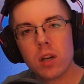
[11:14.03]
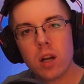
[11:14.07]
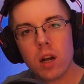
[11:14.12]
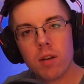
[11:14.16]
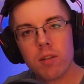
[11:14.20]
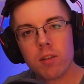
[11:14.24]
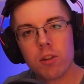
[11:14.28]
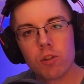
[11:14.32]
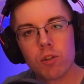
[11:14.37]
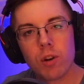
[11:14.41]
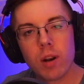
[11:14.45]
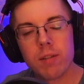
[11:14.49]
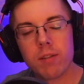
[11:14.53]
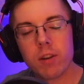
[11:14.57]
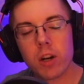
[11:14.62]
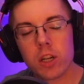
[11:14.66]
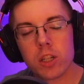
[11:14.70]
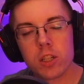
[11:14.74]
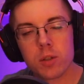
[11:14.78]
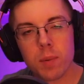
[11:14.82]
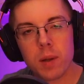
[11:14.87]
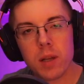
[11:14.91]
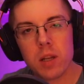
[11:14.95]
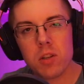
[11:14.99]
of
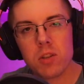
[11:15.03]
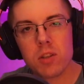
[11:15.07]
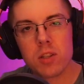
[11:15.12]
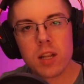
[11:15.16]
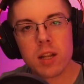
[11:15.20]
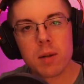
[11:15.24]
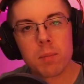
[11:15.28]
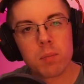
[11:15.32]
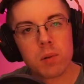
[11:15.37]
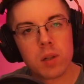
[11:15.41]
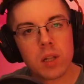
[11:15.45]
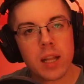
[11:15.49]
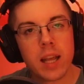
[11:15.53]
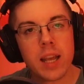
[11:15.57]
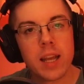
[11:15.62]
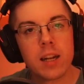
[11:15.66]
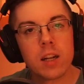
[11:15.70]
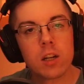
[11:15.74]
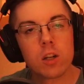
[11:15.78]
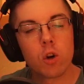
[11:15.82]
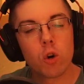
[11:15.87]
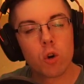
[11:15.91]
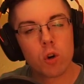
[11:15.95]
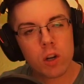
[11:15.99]
graveyard spells and plan
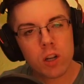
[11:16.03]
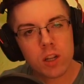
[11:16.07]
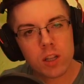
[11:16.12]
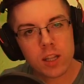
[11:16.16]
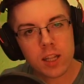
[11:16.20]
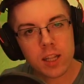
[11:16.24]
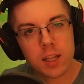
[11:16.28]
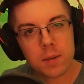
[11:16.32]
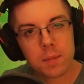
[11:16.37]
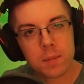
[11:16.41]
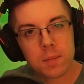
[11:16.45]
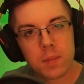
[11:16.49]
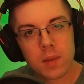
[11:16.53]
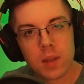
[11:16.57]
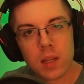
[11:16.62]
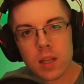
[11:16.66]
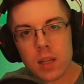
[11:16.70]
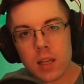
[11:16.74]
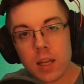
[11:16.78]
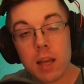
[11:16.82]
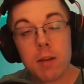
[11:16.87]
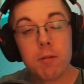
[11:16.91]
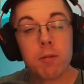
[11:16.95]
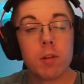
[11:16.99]
accordingly.
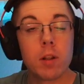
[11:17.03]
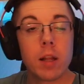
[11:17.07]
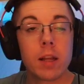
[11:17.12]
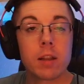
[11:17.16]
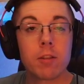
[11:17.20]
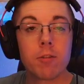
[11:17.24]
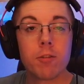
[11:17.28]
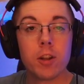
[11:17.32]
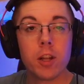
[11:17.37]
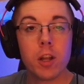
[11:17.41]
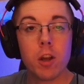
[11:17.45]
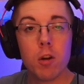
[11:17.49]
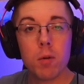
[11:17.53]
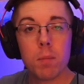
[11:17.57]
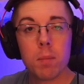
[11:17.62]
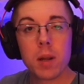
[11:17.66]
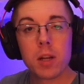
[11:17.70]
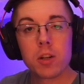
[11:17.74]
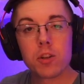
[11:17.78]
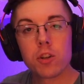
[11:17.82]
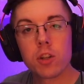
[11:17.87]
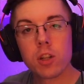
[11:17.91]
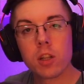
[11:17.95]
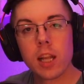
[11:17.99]
If you like the video,
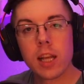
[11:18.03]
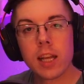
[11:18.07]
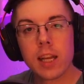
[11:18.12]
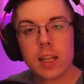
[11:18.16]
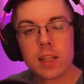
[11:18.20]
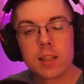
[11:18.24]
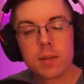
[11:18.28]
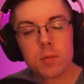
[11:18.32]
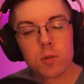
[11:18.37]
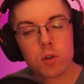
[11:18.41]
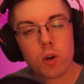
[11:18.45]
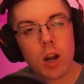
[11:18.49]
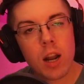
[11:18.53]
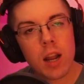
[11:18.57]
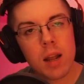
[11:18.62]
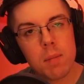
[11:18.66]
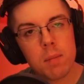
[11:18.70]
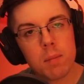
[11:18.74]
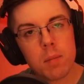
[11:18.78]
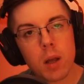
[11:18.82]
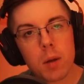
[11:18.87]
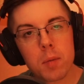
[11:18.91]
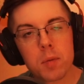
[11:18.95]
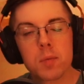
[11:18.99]
make sure to like and
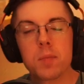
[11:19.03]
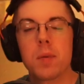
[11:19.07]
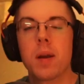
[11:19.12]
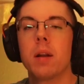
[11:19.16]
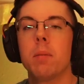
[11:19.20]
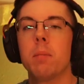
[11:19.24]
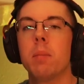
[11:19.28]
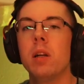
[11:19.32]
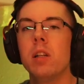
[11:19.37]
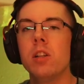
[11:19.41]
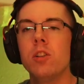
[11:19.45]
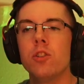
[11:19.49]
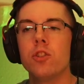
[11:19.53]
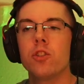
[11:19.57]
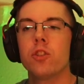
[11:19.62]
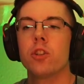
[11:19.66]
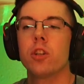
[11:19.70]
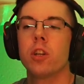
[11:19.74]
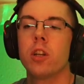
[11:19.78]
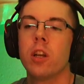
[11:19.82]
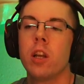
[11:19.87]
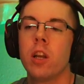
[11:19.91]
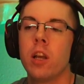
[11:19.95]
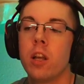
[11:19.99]
subscribe. Helps me out a bunch.
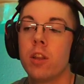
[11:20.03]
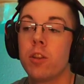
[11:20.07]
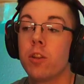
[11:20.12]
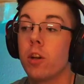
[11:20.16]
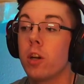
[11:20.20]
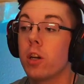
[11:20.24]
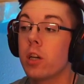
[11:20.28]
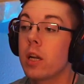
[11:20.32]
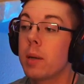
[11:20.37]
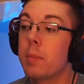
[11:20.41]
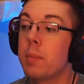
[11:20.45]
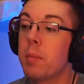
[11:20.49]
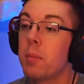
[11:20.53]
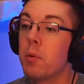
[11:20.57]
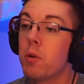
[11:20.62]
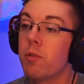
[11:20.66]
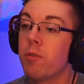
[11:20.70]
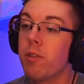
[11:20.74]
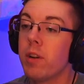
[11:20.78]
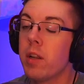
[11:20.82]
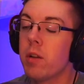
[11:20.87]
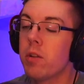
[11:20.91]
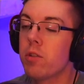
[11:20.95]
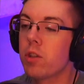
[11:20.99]
There are a couple more
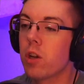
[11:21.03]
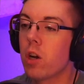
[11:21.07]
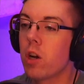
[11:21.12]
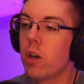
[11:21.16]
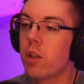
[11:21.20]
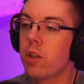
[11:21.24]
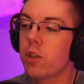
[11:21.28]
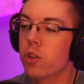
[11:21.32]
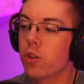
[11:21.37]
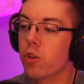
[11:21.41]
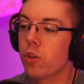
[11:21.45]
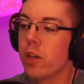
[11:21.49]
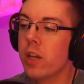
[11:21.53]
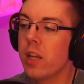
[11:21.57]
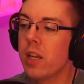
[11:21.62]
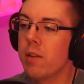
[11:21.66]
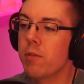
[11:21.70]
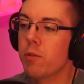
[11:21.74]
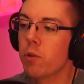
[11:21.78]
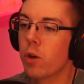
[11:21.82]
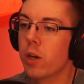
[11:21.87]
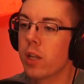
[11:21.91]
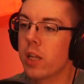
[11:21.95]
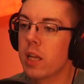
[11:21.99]
videos on the screen
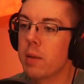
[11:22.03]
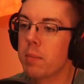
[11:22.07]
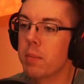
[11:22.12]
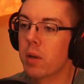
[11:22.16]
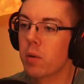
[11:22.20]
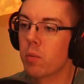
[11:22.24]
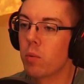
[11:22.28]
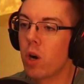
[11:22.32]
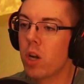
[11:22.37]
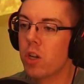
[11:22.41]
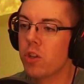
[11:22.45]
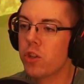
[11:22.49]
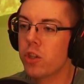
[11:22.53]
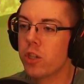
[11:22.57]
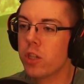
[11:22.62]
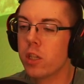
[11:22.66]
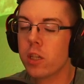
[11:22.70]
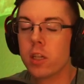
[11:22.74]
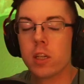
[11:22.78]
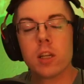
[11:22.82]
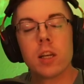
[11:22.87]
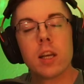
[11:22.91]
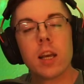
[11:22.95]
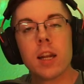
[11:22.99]
if you want to keep on watching.
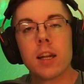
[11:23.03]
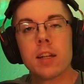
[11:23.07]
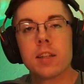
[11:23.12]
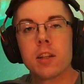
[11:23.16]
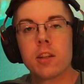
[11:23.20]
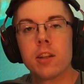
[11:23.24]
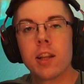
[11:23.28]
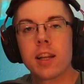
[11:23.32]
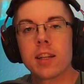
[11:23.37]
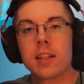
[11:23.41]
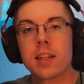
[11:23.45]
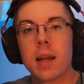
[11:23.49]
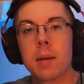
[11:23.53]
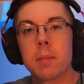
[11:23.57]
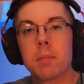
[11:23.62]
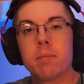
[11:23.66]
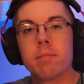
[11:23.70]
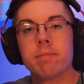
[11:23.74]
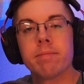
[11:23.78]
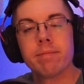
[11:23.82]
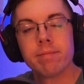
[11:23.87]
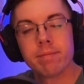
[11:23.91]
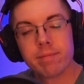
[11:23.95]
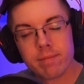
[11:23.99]
And until next time,
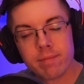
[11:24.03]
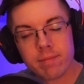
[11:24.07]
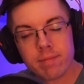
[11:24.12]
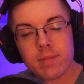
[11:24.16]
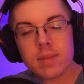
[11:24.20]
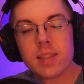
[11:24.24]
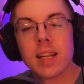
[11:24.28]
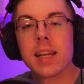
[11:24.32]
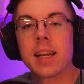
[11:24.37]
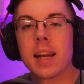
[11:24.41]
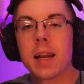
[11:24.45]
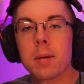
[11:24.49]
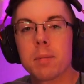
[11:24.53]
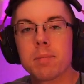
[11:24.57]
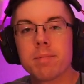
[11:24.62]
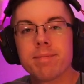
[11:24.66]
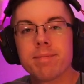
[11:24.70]
take care.